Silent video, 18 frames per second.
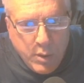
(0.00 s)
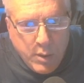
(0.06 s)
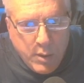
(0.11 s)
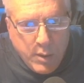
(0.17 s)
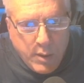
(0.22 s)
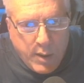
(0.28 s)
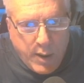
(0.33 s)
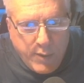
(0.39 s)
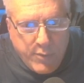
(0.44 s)

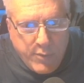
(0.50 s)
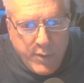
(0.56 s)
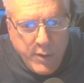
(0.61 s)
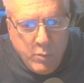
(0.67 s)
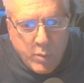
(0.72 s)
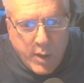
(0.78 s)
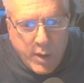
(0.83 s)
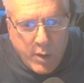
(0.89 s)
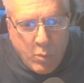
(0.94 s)
I think
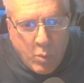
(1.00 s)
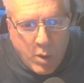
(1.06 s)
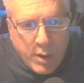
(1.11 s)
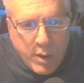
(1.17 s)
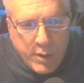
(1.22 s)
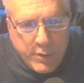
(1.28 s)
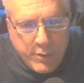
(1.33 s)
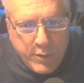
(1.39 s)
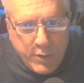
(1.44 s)
what I
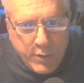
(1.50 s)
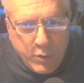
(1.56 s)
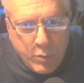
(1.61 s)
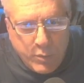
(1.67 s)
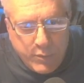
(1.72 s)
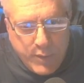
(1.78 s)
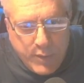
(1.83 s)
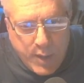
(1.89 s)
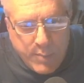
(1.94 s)
wanted to do
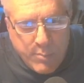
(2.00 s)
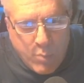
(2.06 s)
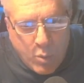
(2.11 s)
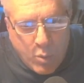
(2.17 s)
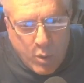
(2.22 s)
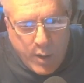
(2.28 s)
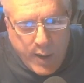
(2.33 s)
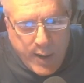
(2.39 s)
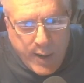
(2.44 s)
was get
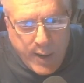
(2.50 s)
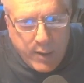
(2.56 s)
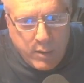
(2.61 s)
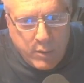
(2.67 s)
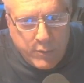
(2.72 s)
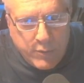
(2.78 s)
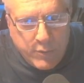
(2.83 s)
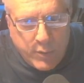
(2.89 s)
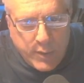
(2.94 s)
more
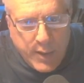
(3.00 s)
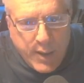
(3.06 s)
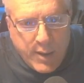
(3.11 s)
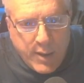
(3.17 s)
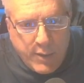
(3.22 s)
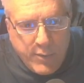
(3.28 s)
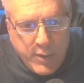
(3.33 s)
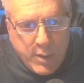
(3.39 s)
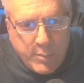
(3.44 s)
angle. So again,
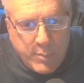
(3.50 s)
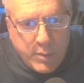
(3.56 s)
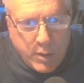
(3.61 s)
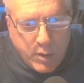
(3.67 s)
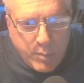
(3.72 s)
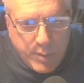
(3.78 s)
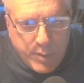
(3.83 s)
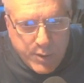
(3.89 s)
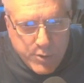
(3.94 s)
I think I'm a
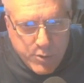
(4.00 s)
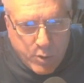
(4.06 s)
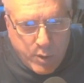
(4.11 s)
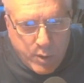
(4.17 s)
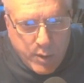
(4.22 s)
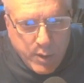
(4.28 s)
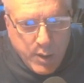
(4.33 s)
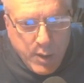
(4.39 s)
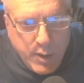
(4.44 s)
little bit
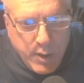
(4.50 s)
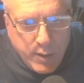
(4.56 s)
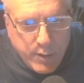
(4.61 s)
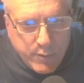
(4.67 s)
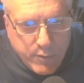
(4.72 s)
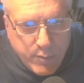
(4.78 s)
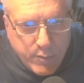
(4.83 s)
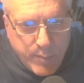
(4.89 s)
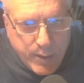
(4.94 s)
short
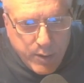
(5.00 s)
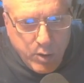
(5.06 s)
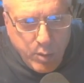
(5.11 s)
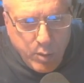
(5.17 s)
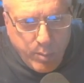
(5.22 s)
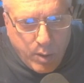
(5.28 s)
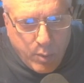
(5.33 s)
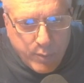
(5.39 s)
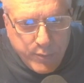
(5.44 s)
because if my cue
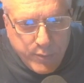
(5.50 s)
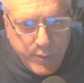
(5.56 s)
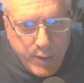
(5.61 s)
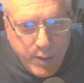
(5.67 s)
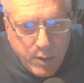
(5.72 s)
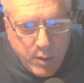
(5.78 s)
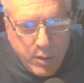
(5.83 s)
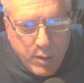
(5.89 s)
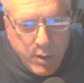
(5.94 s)
ball was
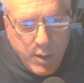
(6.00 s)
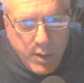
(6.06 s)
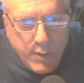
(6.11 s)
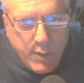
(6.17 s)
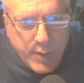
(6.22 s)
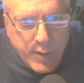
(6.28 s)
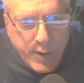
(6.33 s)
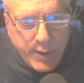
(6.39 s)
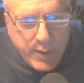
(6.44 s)
here,
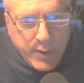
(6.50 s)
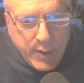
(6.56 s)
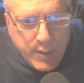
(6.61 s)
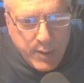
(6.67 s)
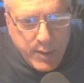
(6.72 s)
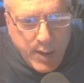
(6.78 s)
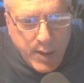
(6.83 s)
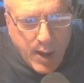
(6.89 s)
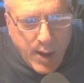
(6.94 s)
then I
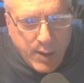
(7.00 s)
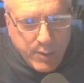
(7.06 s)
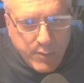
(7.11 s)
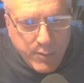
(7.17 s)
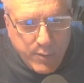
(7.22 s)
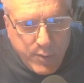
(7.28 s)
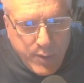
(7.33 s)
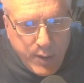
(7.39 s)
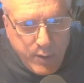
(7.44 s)
can knock
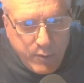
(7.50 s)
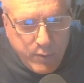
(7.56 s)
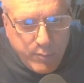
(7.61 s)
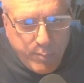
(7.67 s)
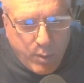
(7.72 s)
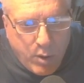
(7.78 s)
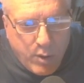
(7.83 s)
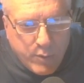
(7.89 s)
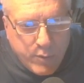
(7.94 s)
these
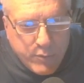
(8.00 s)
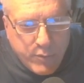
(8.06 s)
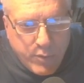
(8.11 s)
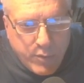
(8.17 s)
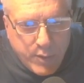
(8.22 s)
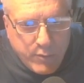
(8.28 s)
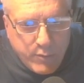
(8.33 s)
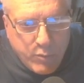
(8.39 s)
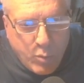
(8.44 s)
balls
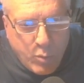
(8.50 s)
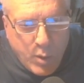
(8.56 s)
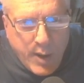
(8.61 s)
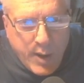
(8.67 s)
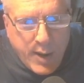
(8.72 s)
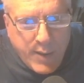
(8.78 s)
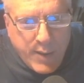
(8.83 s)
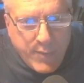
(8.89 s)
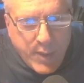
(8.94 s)
this
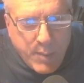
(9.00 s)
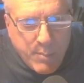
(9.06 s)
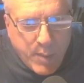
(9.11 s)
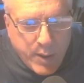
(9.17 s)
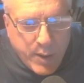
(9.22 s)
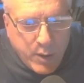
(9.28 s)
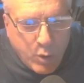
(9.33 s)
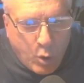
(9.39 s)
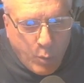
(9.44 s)
way and they
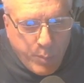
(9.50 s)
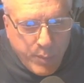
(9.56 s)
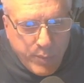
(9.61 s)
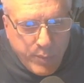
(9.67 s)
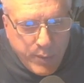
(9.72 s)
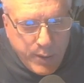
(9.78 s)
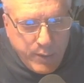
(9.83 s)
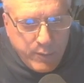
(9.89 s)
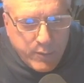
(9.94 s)
might open
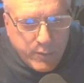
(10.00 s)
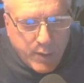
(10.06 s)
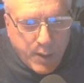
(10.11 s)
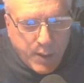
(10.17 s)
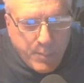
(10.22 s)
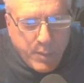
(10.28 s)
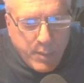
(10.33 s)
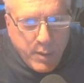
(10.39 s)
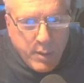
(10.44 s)
these up,